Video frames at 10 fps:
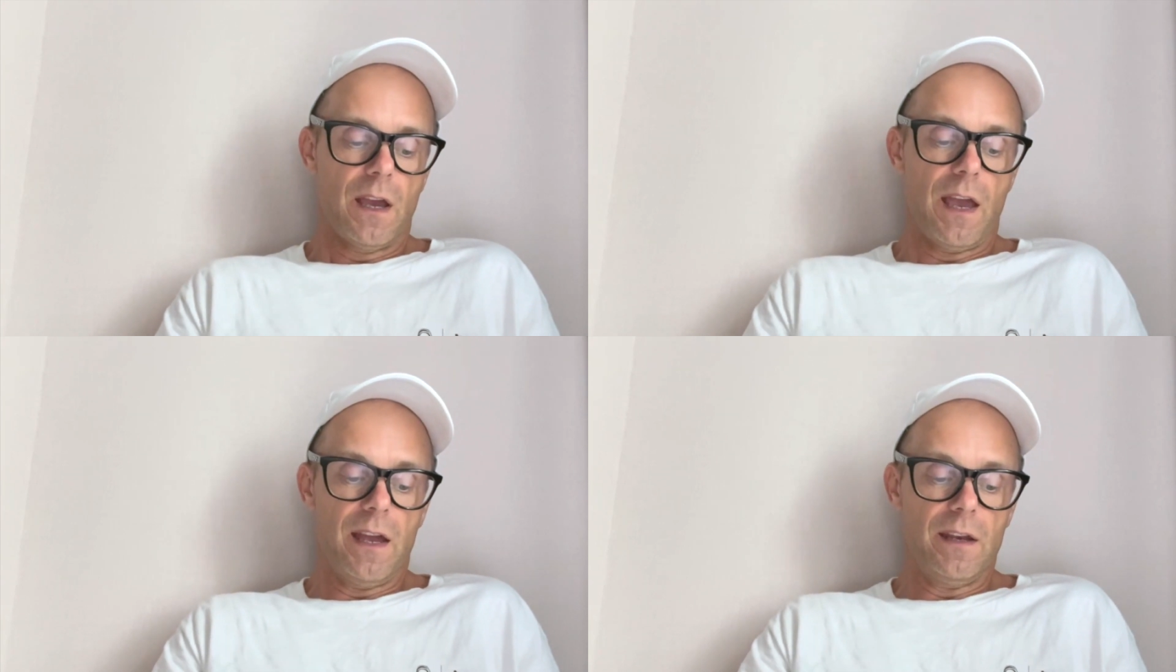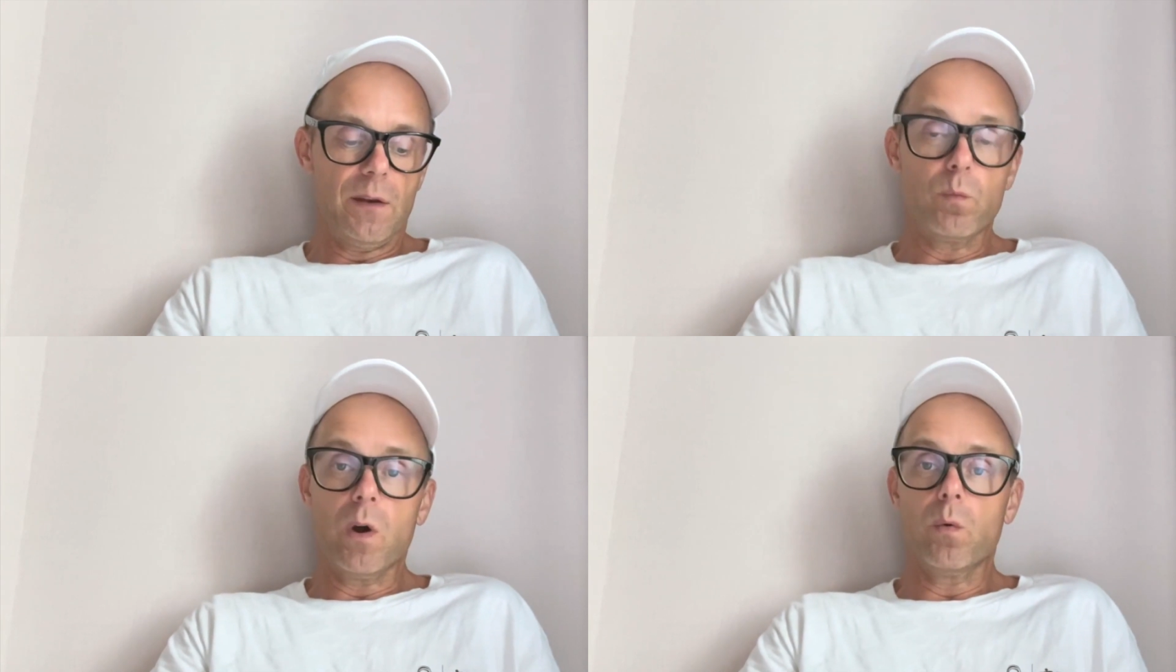
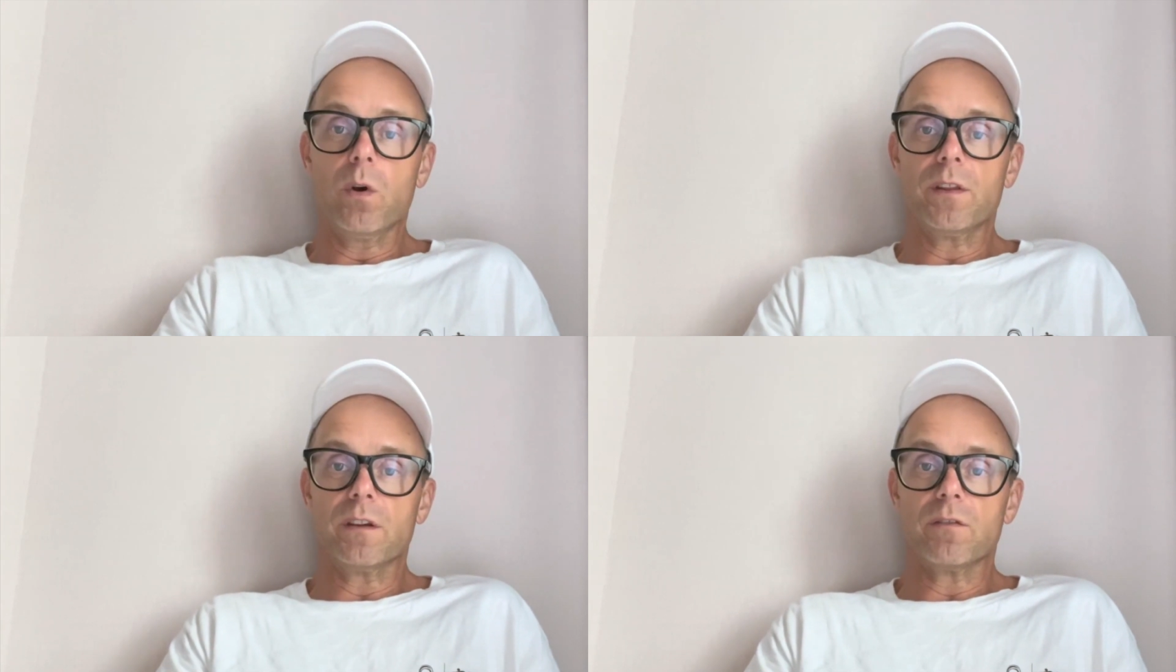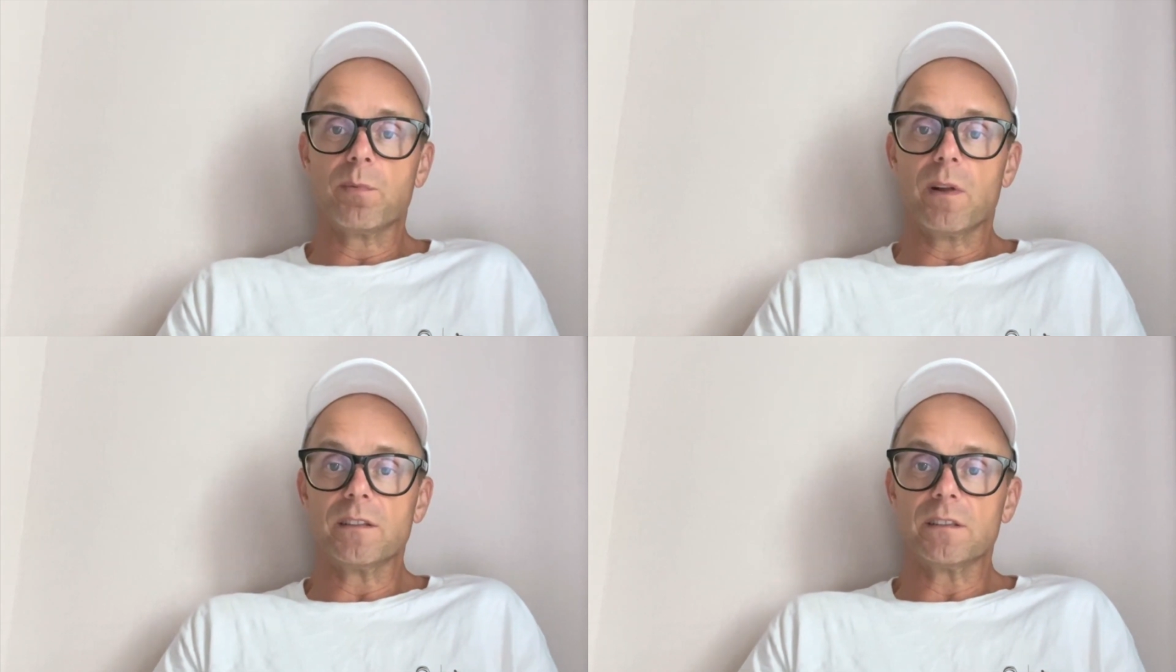and well worthy of a
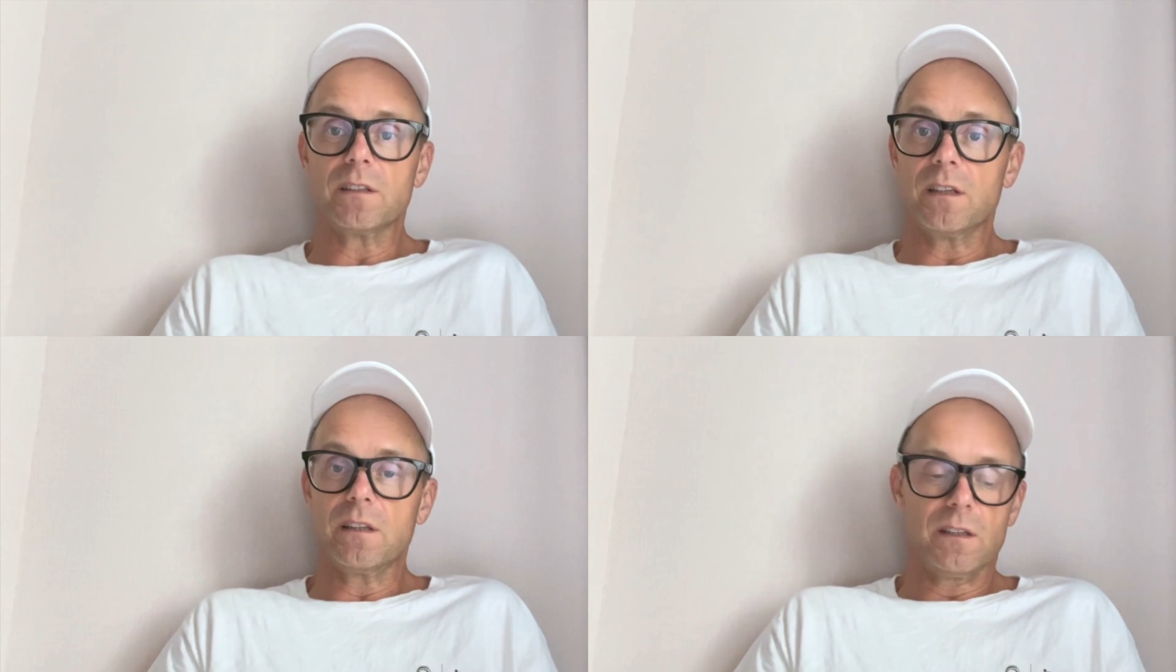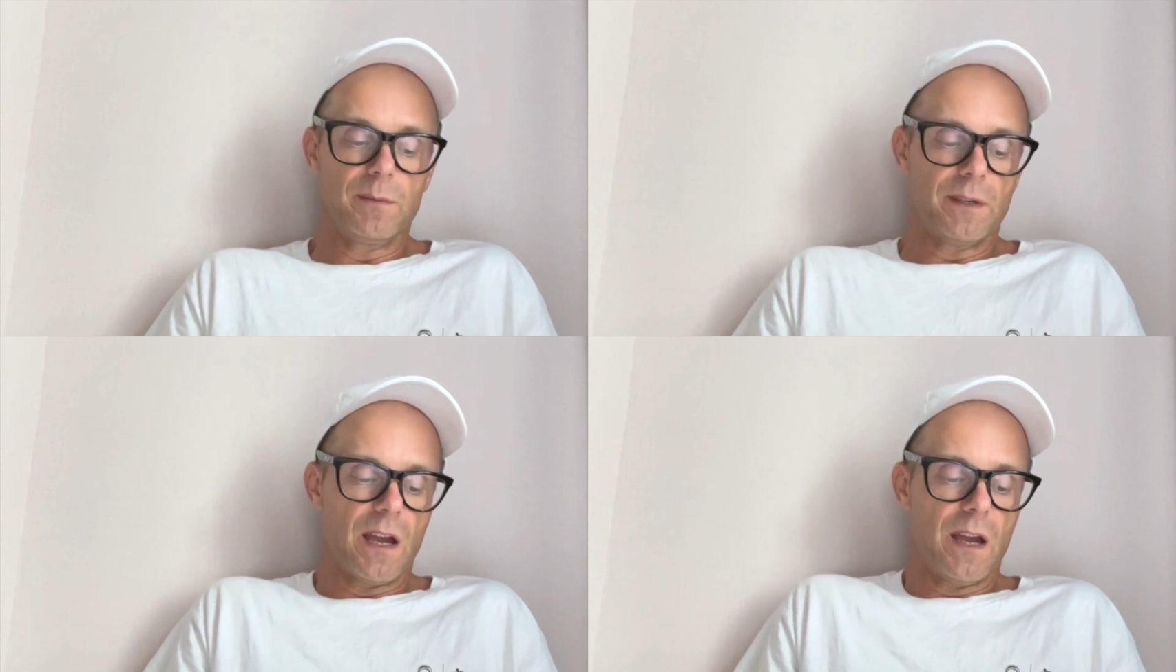place in the
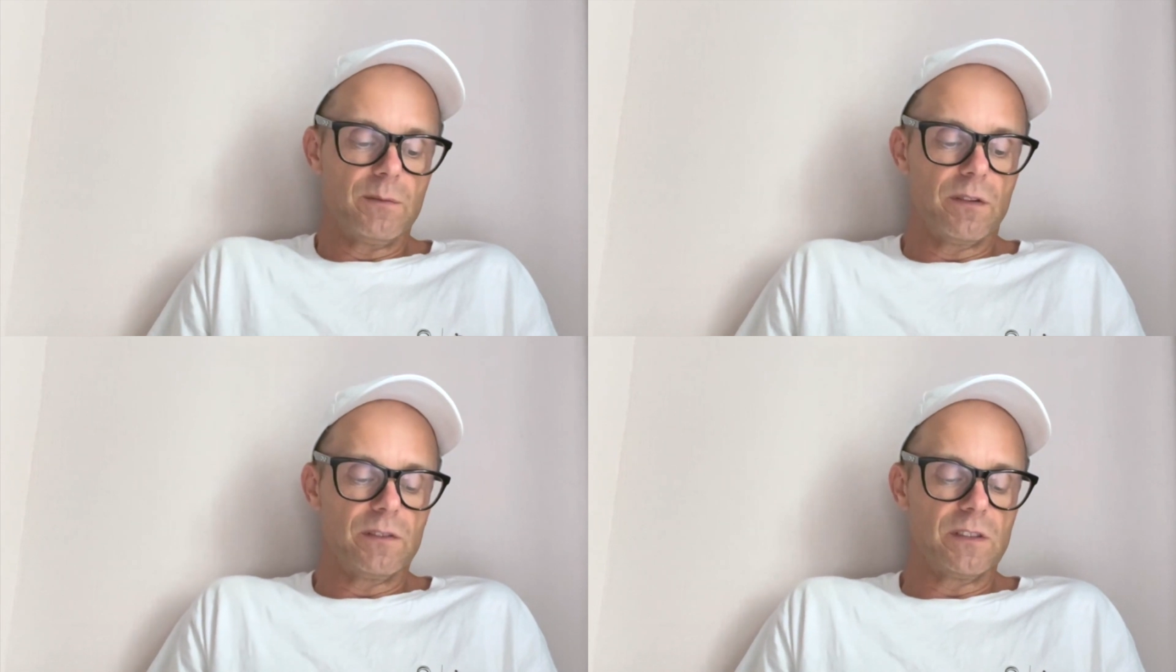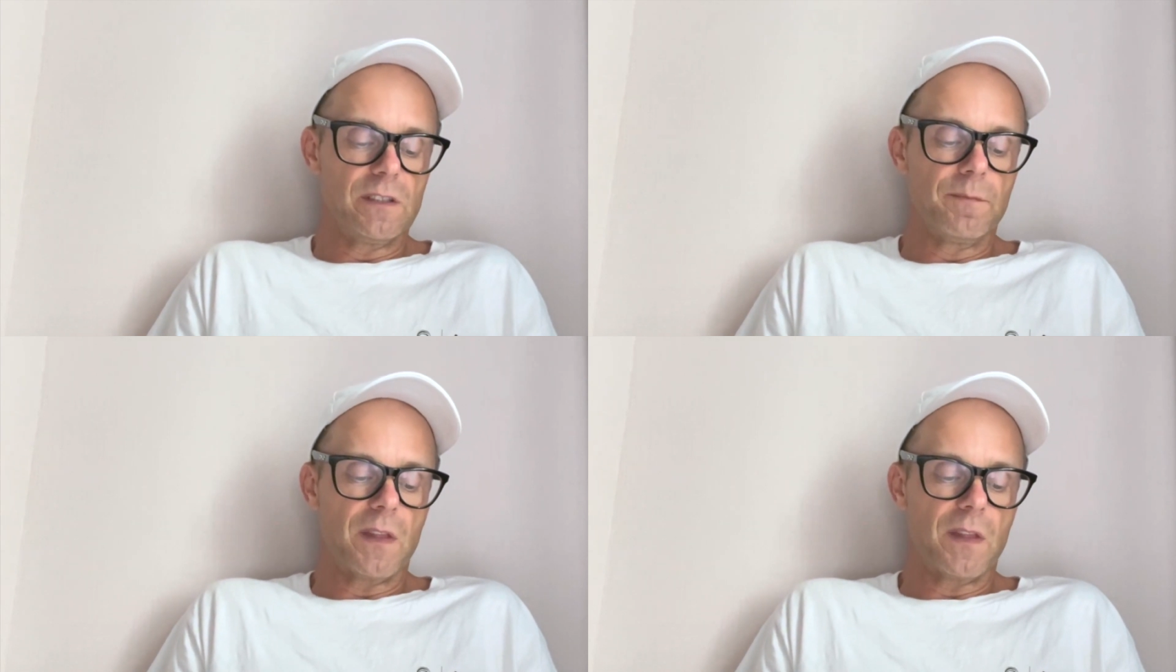Olympic Games, obviously.